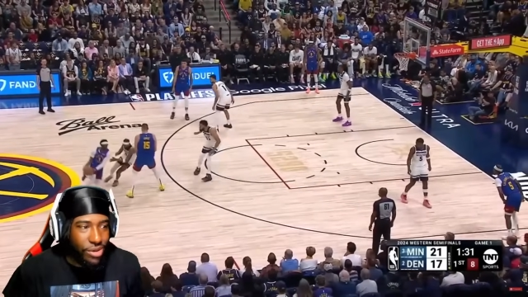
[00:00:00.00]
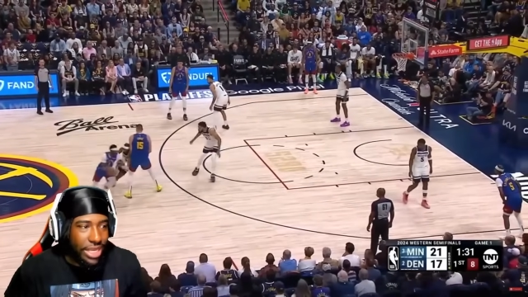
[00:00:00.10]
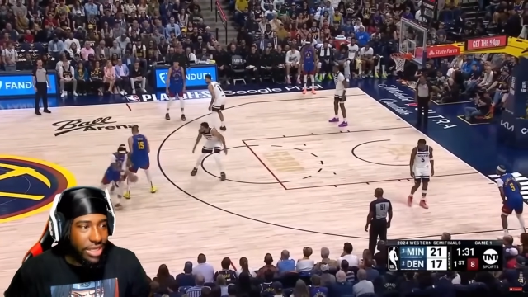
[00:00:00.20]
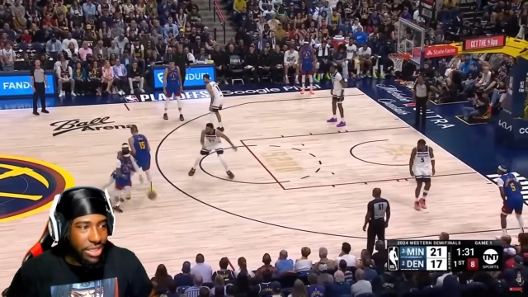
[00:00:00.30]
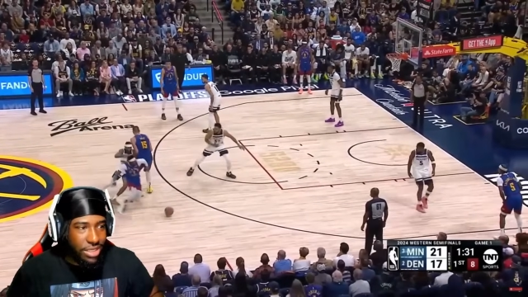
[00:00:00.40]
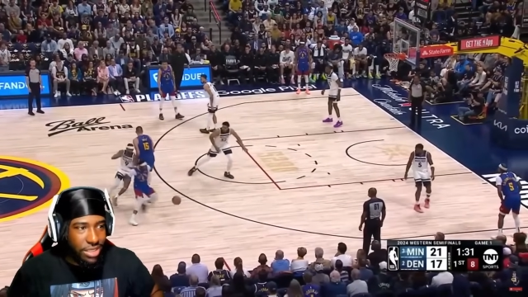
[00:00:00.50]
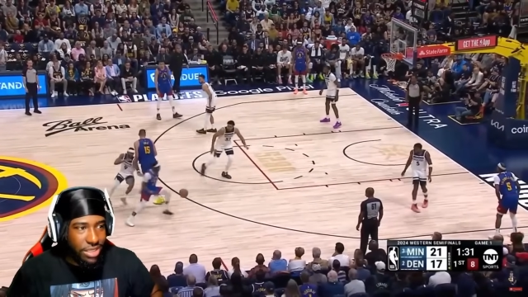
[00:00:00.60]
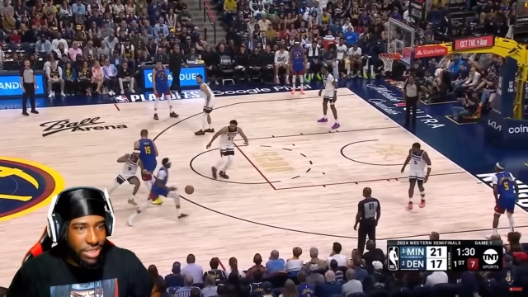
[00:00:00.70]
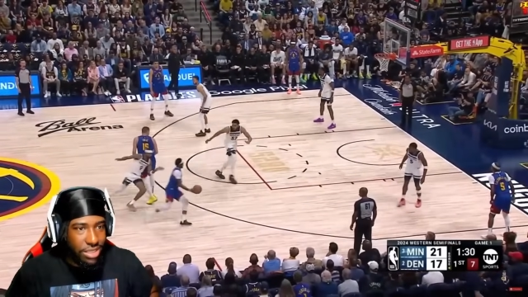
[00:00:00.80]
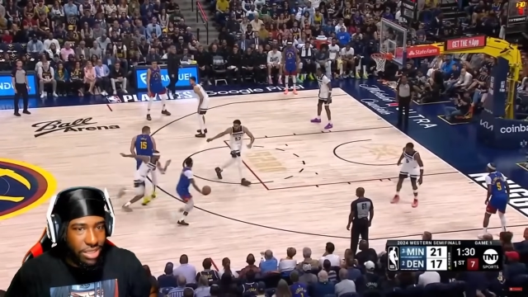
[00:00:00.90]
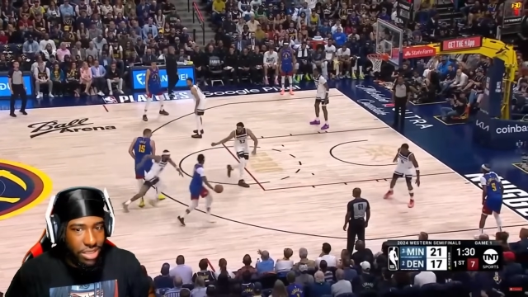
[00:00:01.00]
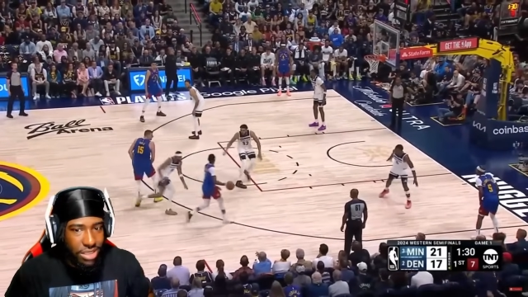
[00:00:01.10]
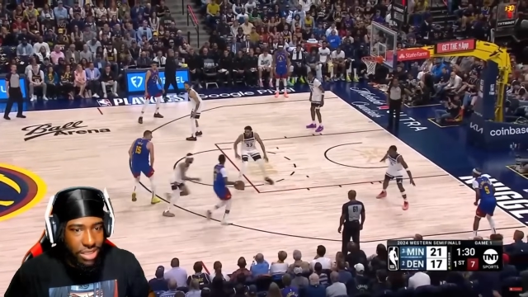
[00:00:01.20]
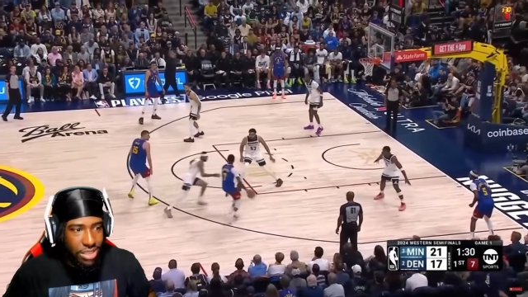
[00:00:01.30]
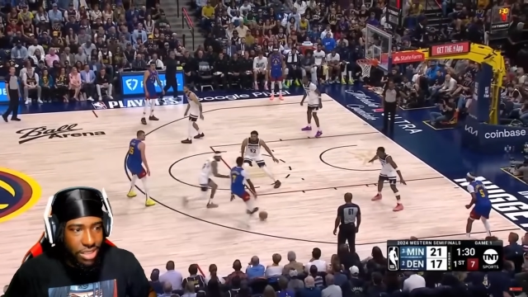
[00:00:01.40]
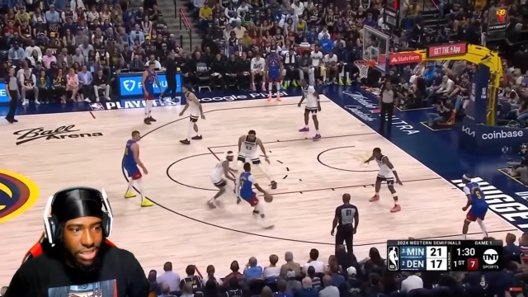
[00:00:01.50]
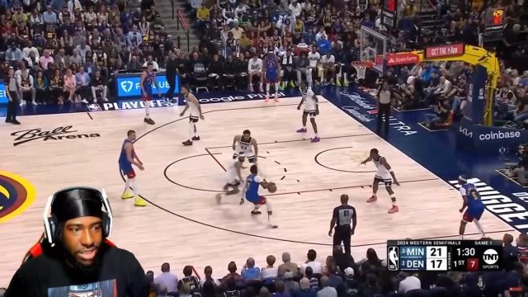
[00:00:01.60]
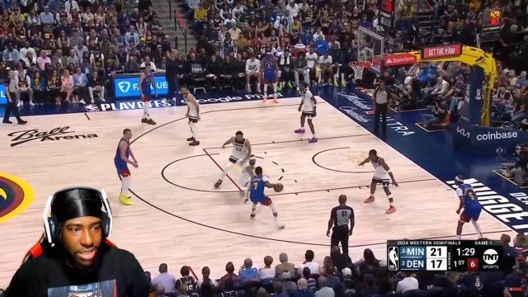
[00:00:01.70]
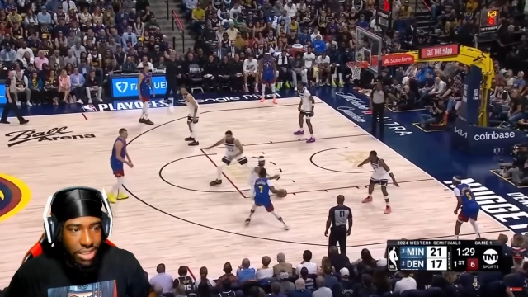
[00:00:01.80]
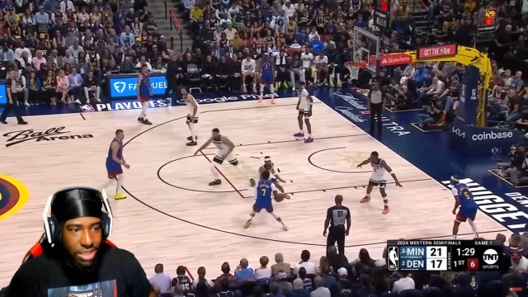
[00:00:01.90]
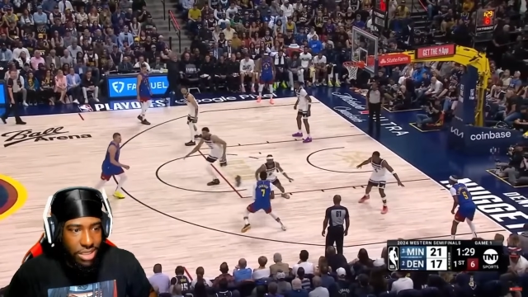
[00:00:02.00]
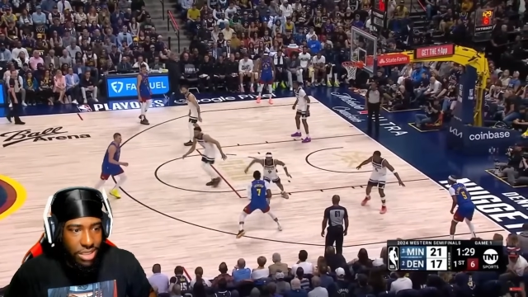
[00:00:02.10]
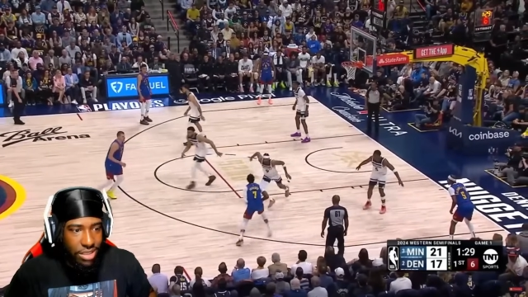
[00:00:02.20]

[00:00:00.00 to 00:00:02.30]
Quick. Good screen by Jokic.